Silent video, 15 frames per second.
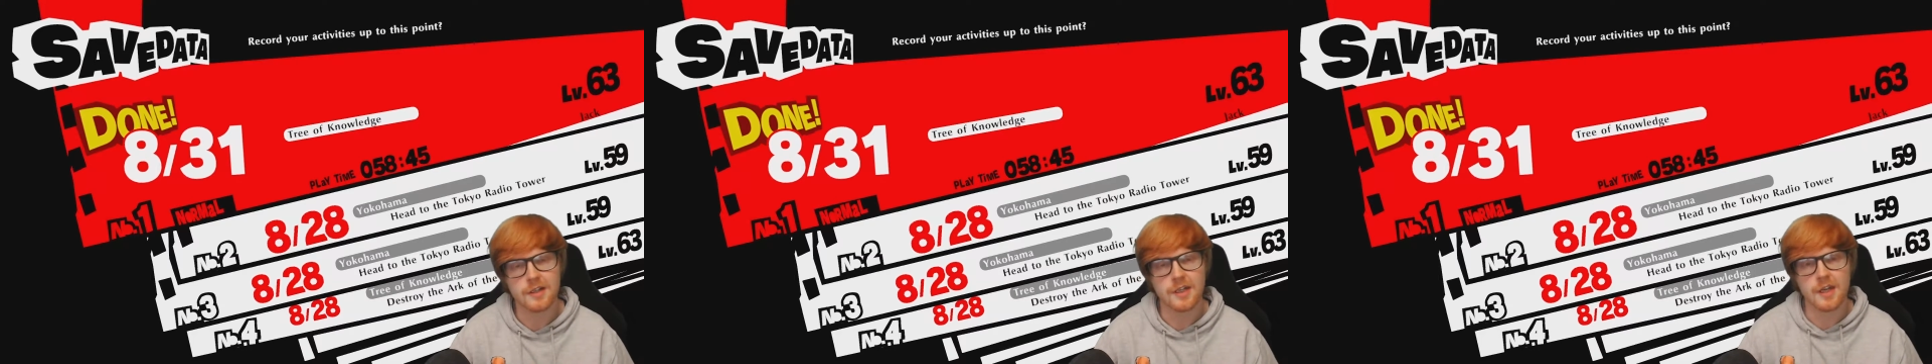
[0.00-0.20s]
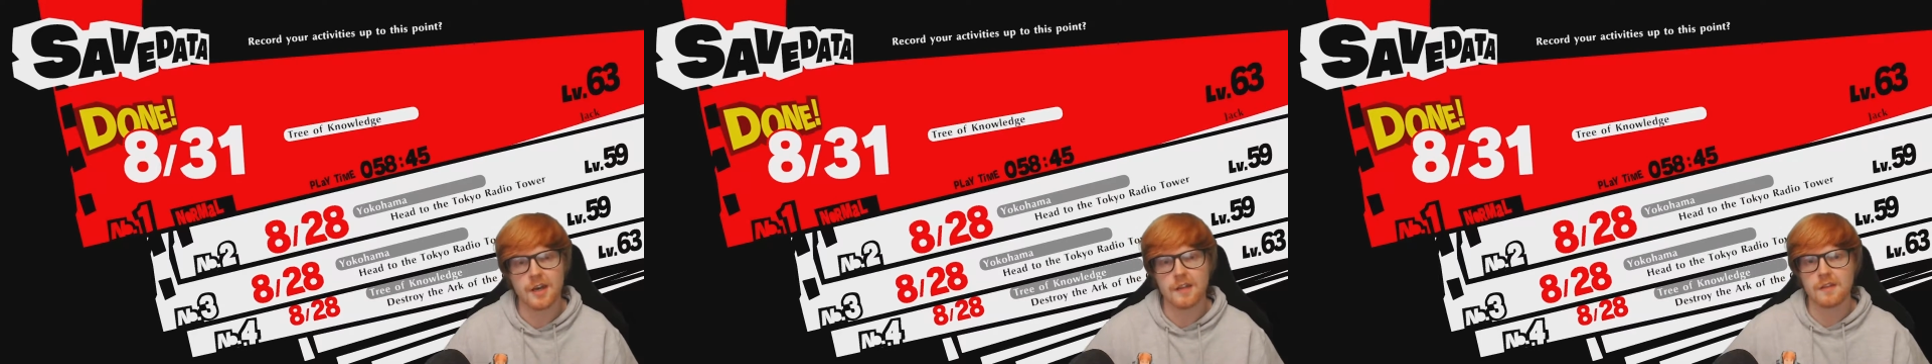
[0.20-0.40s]

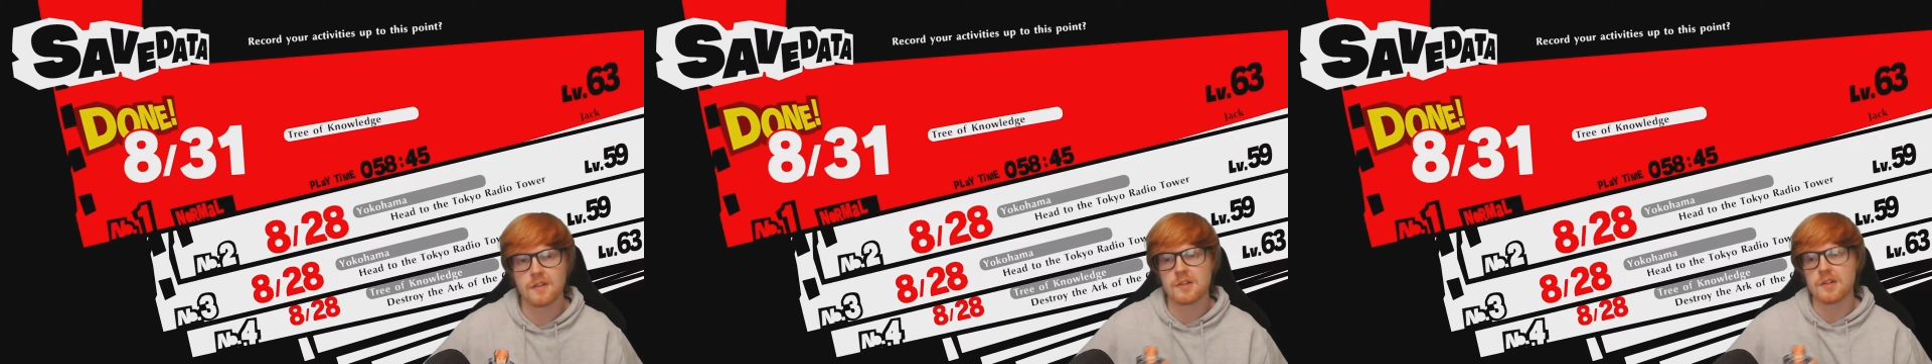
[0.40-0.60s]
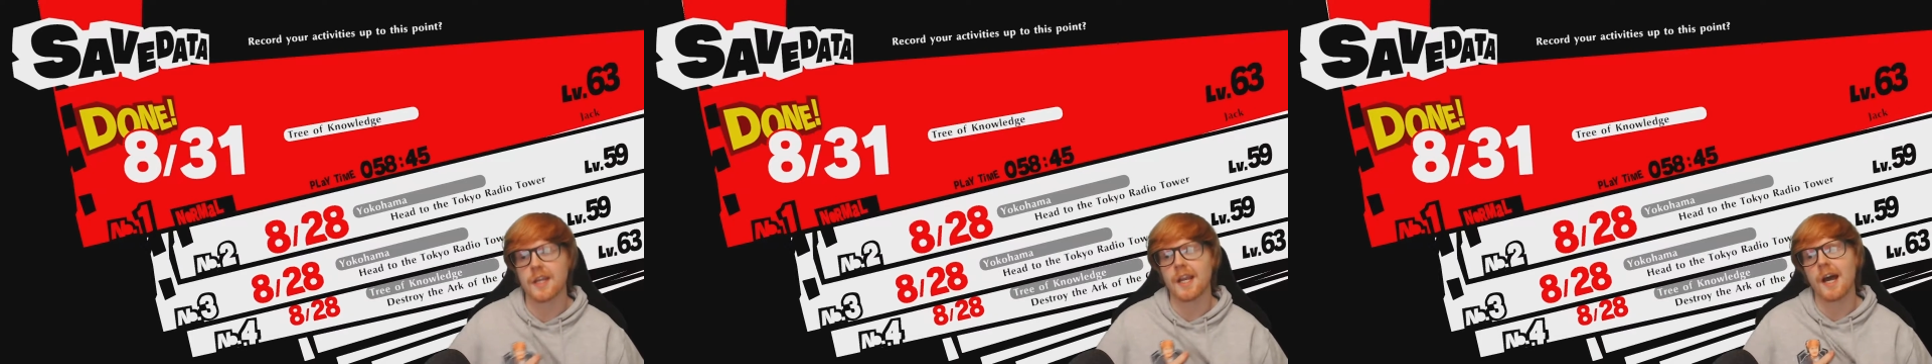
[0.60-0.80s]

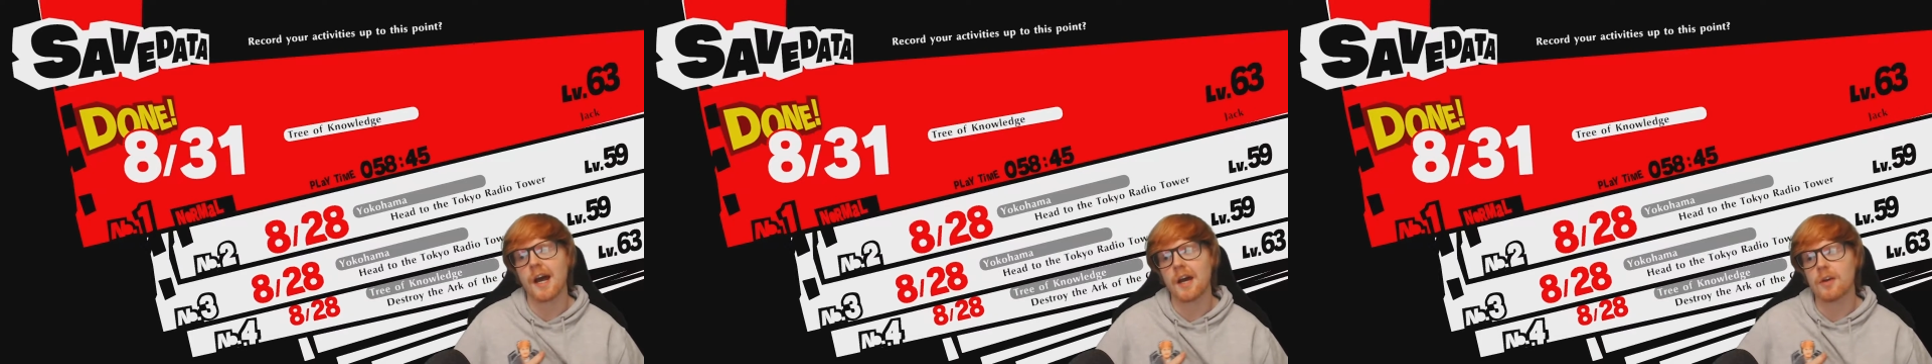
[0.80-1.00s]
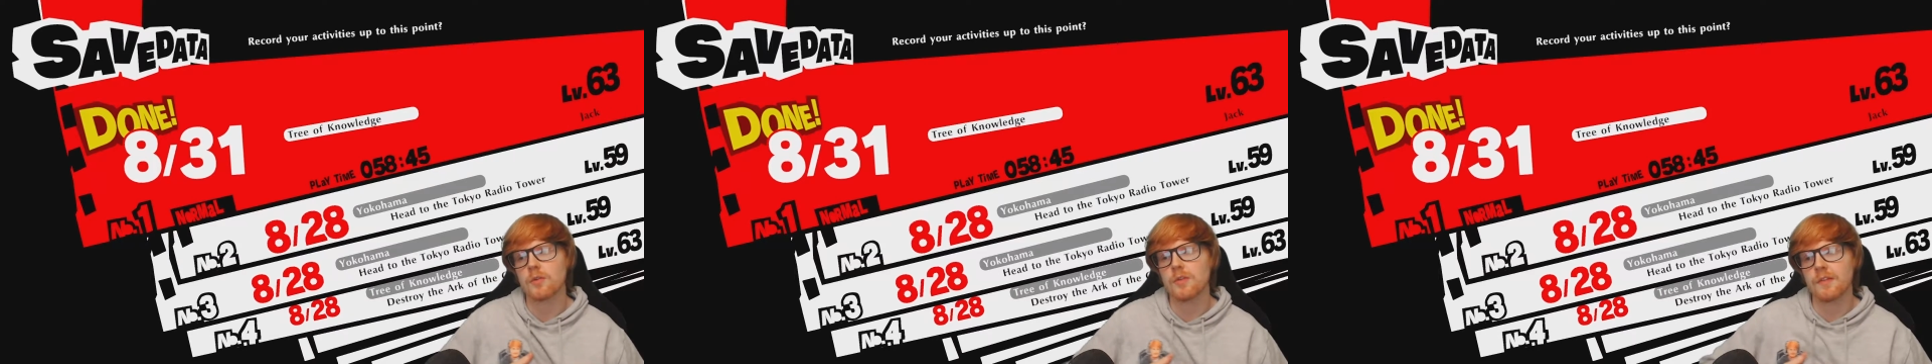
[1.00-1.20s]
characters like
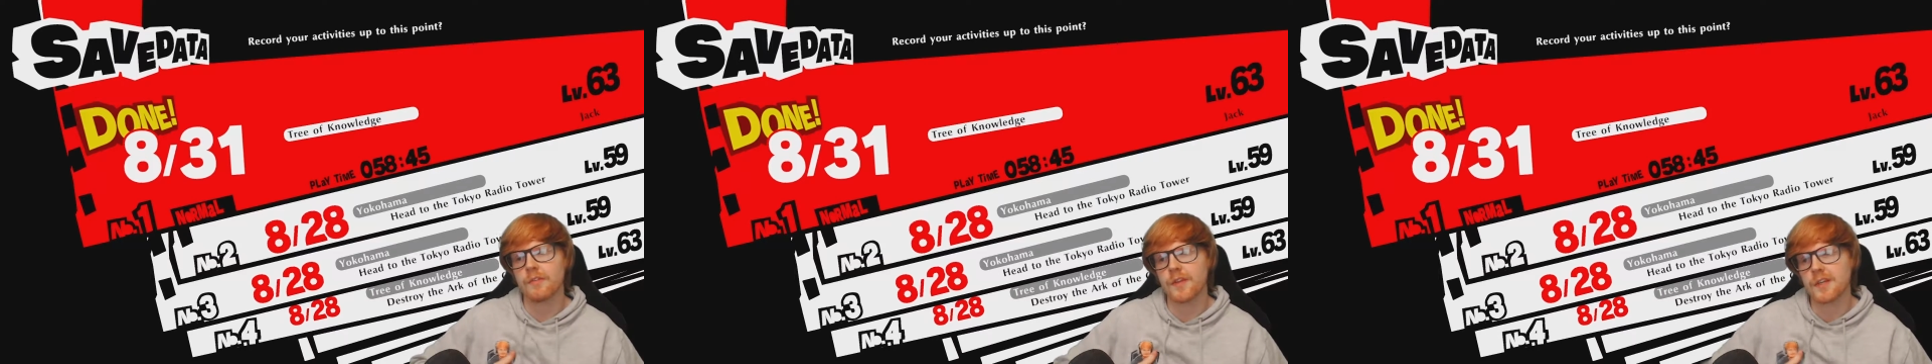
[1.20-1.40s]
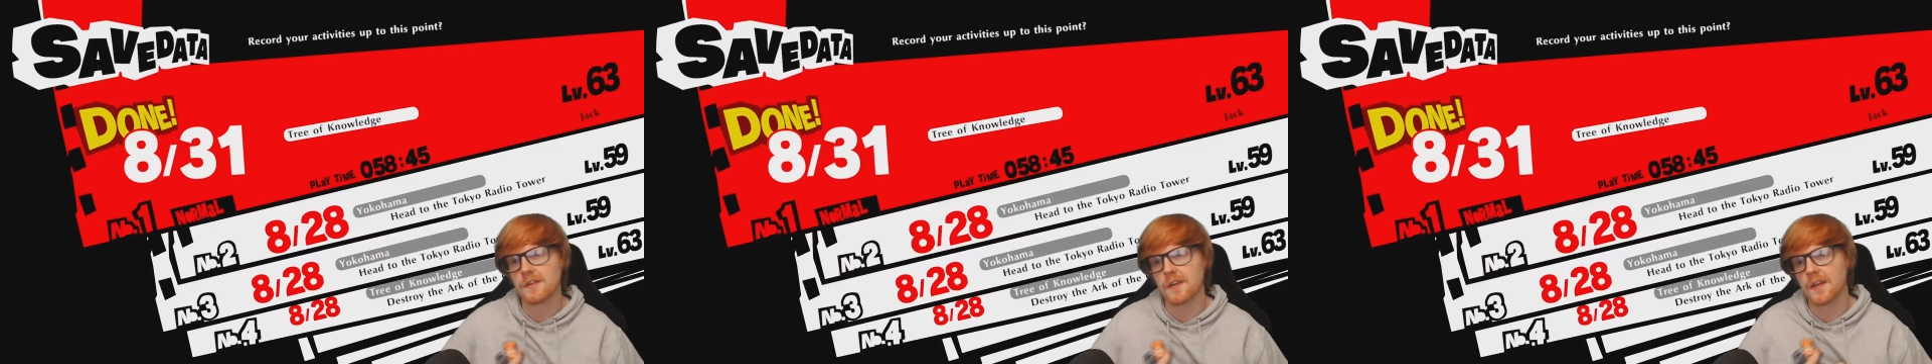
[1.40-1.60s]
Haru and
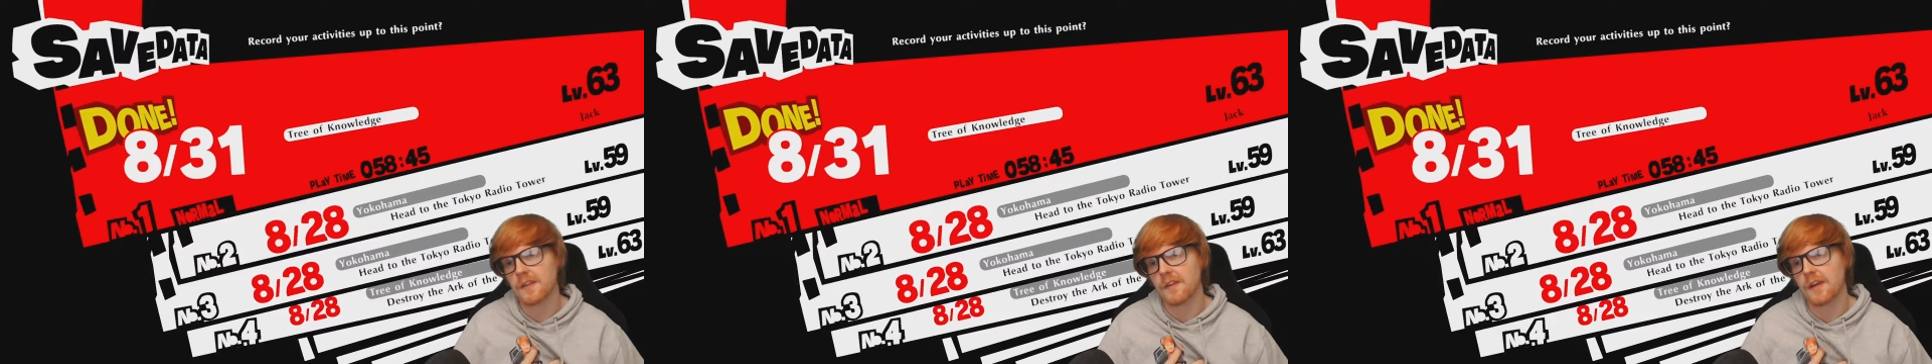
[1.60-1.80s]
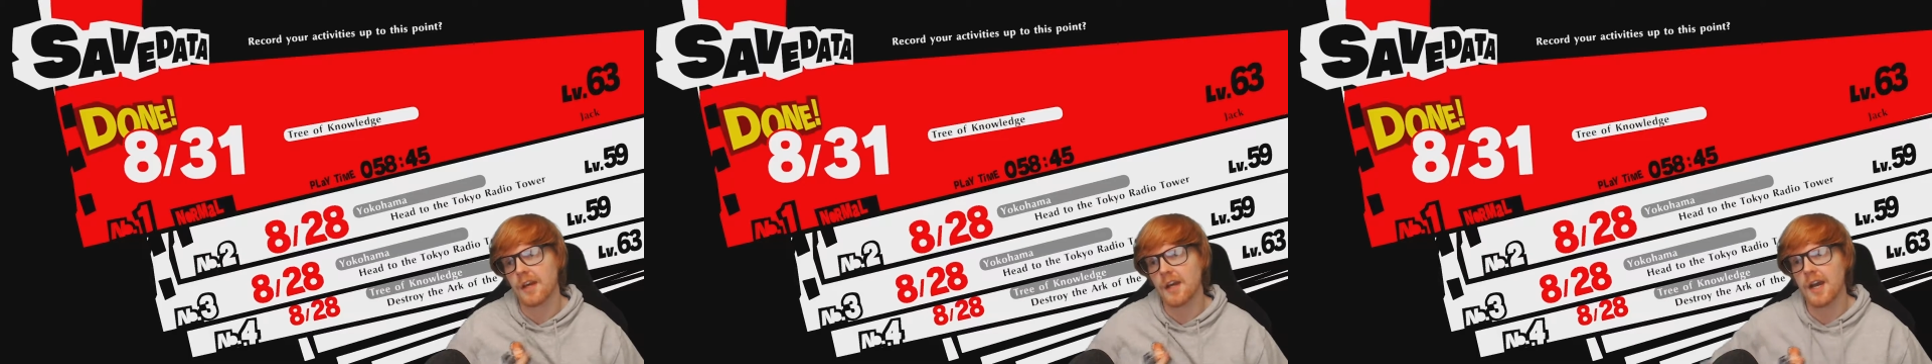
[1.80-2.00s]
things like
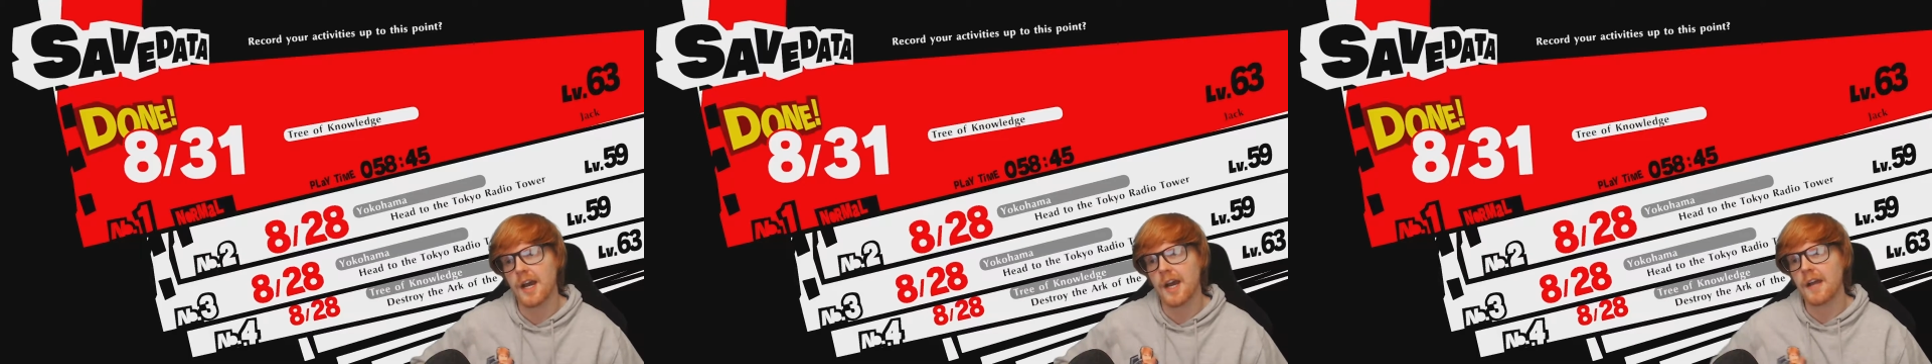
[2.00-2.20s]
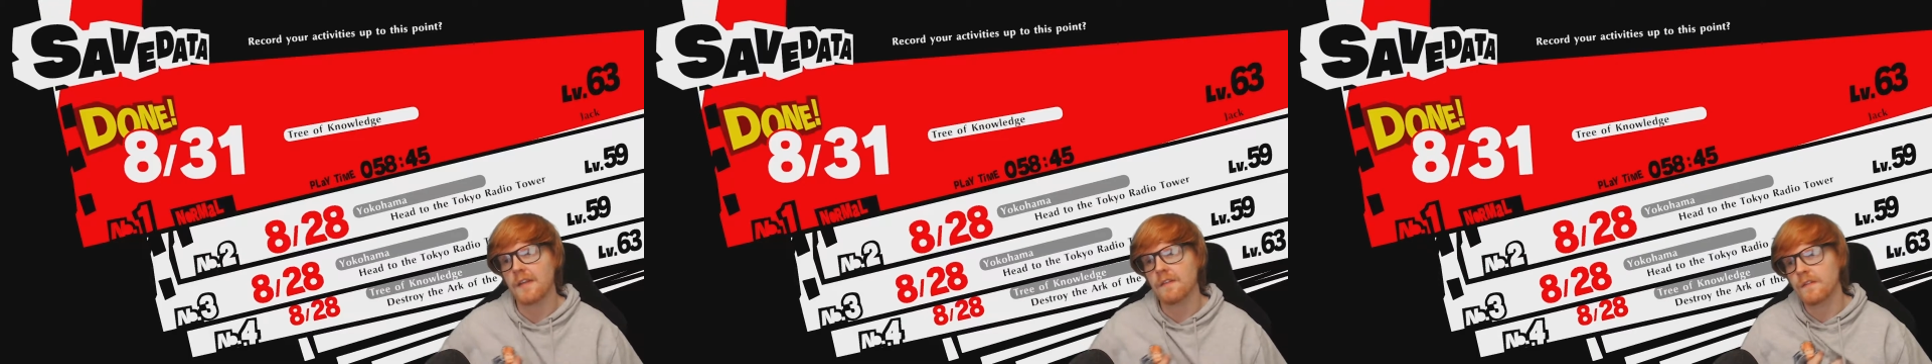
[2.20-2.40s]
that,
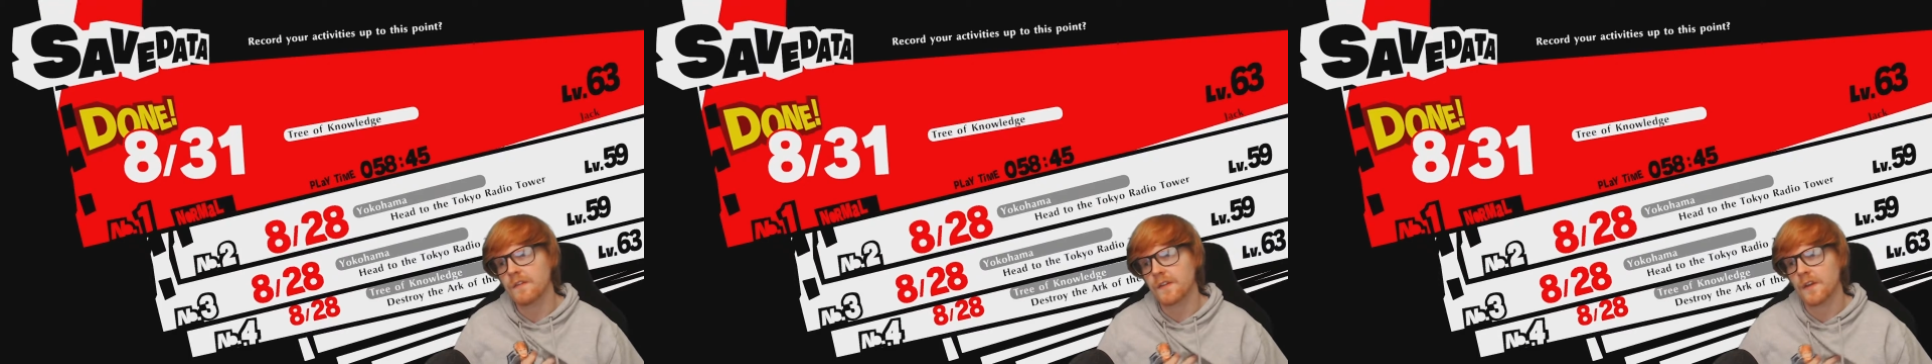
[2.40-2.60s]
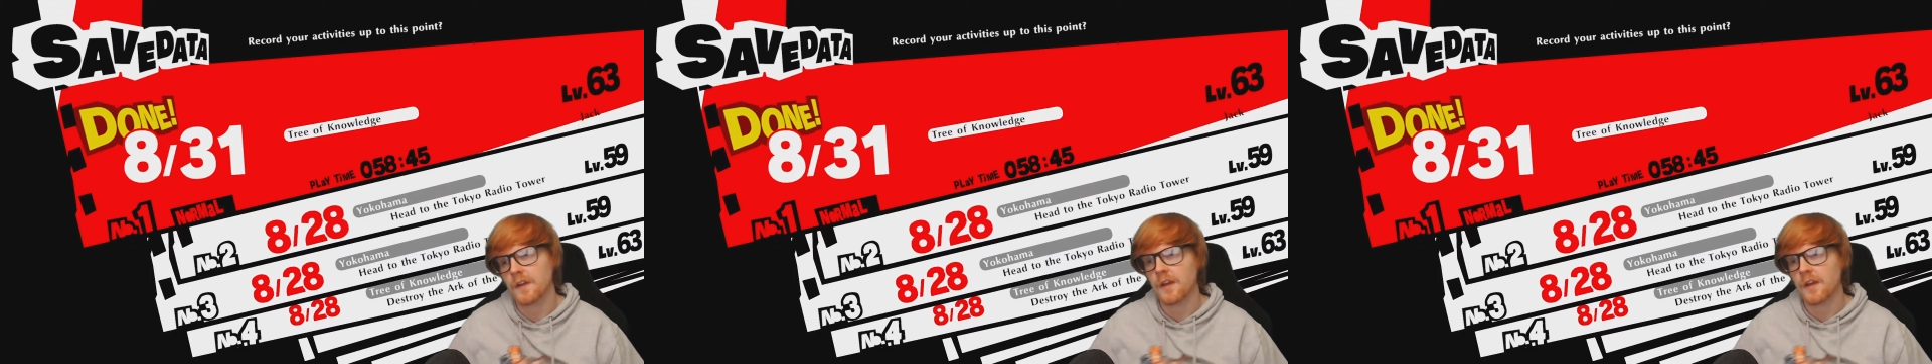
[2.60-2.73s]
and